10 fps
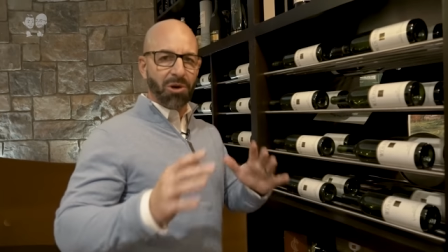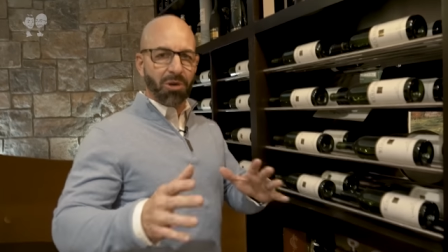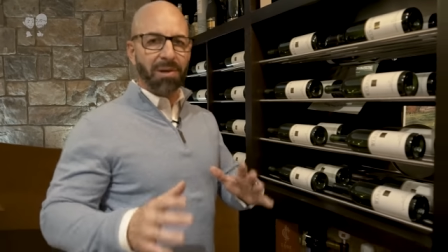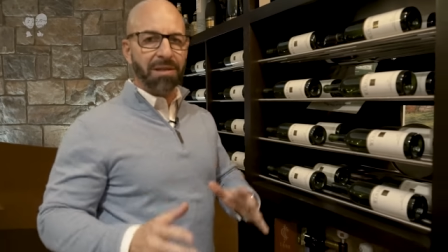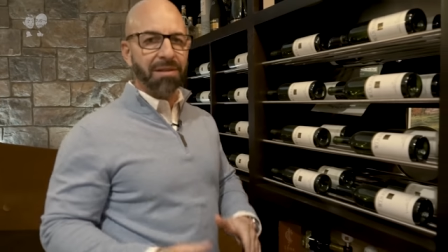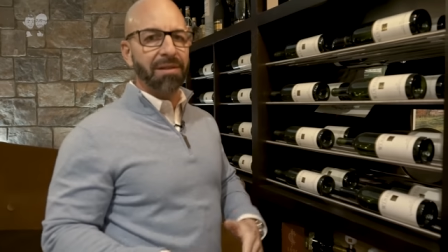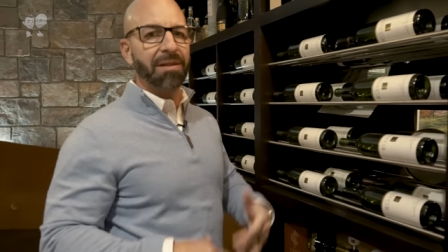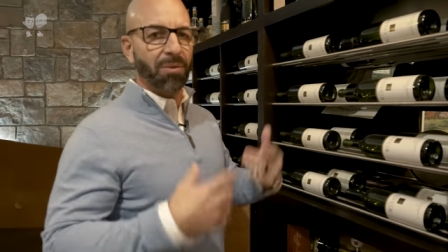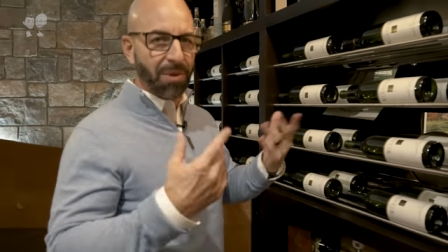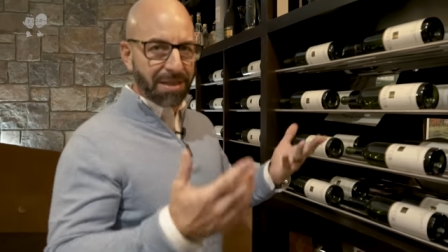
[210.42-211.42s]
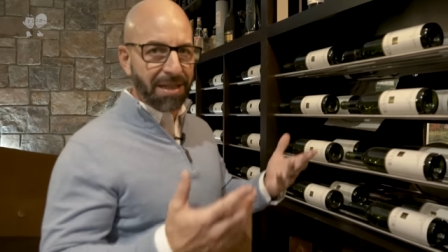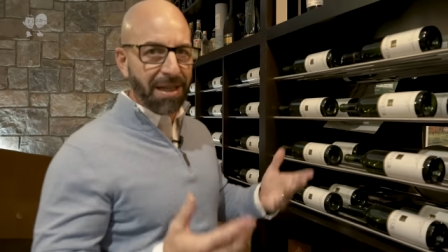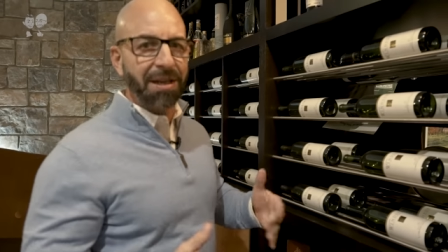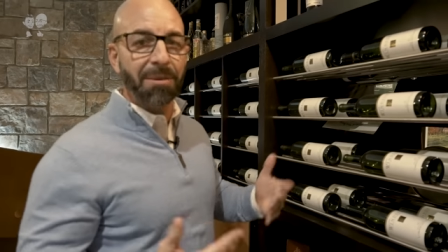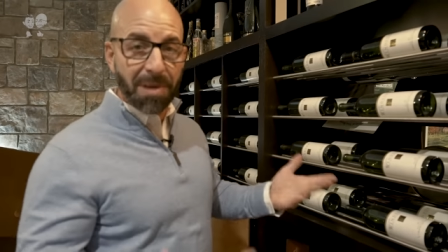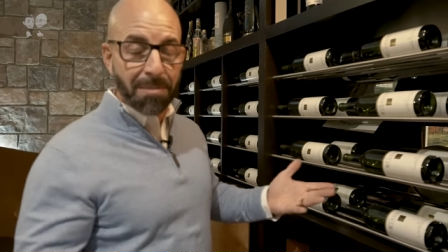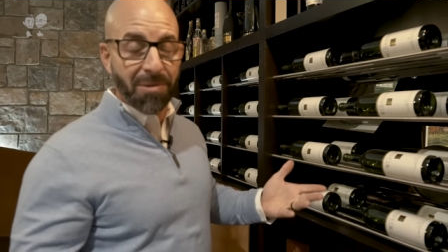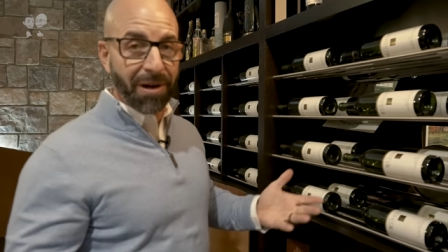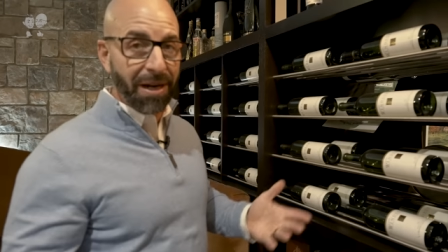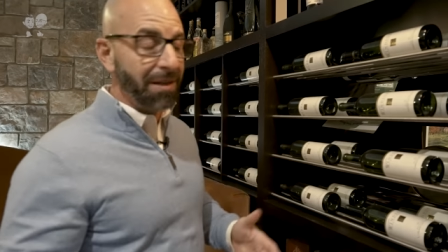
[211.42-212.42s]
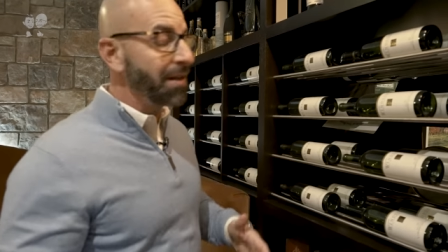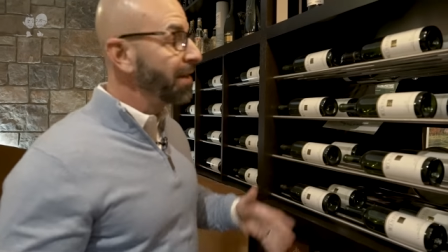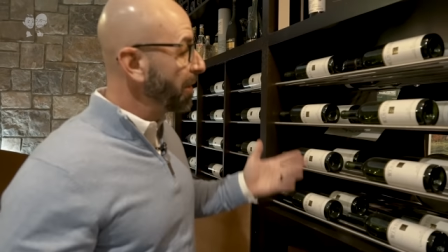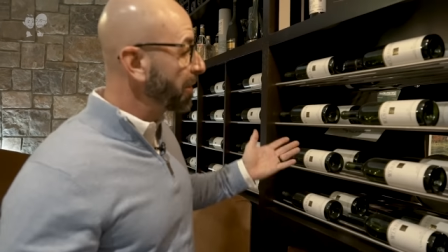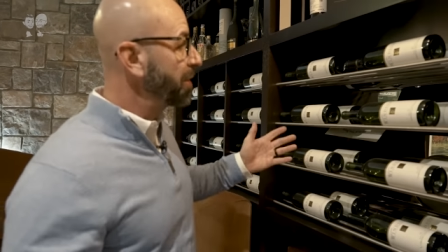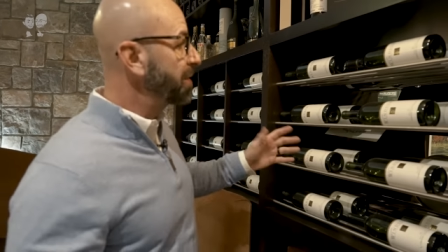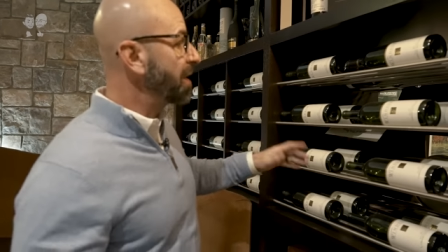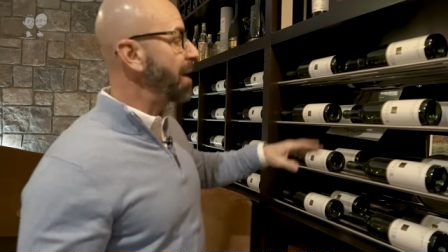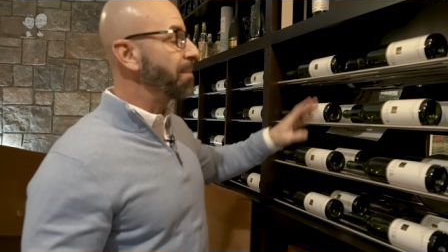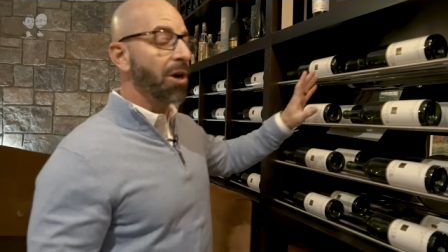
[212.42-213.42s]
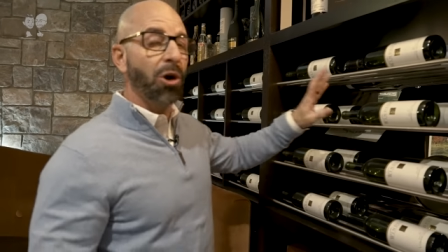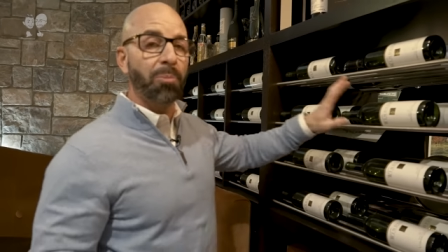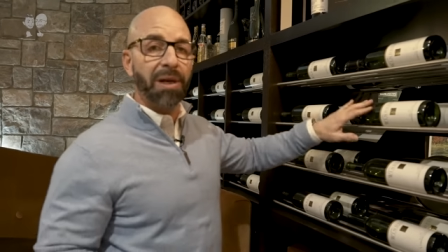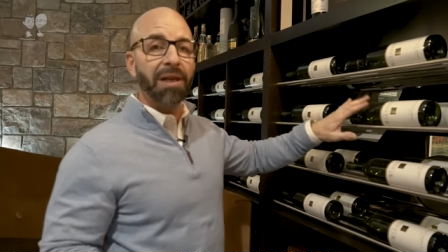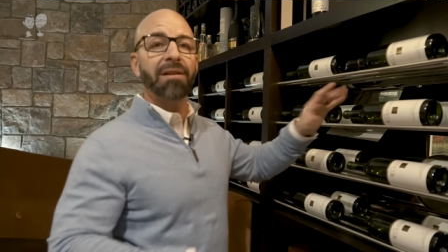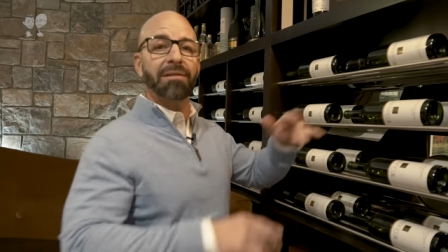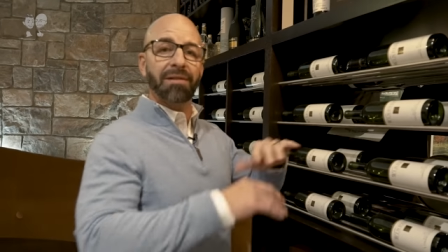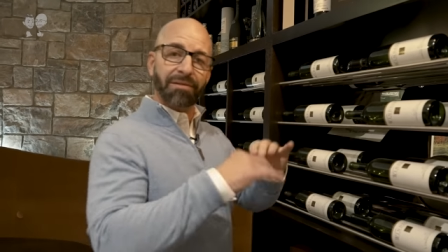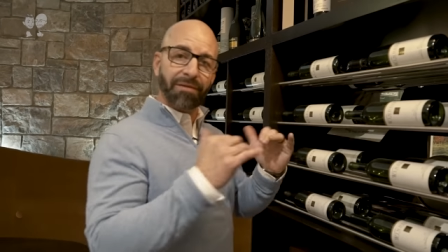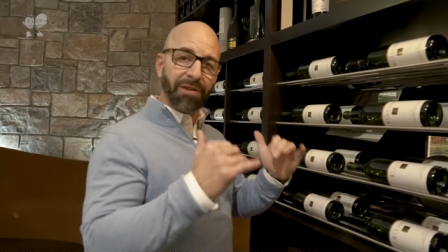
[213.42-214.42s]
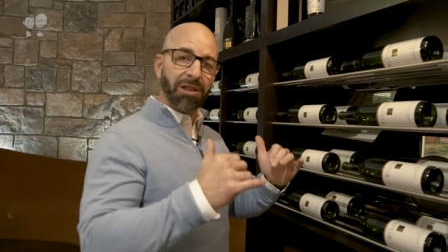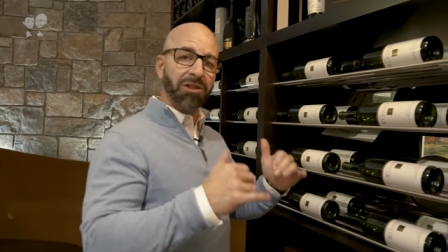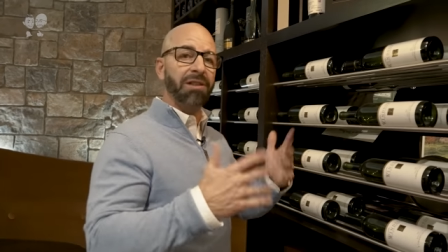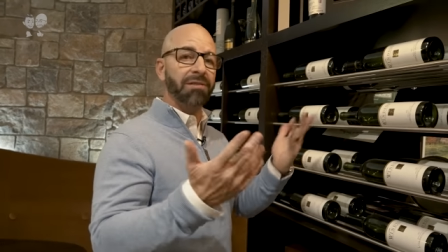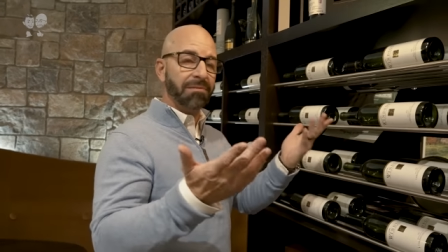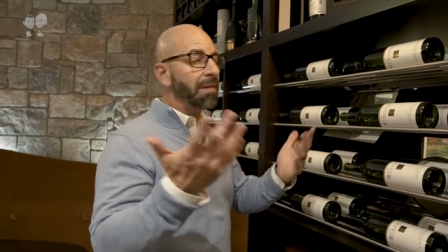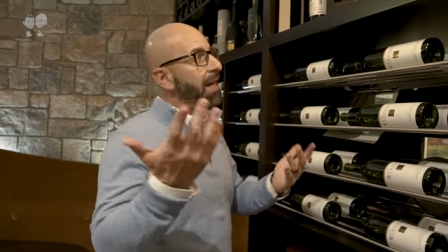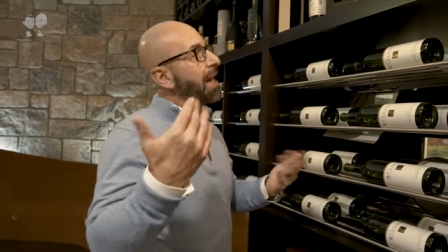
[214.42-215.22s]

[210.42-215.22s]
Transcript: moments. Once again, commemorating a good time. Open it, finish it, and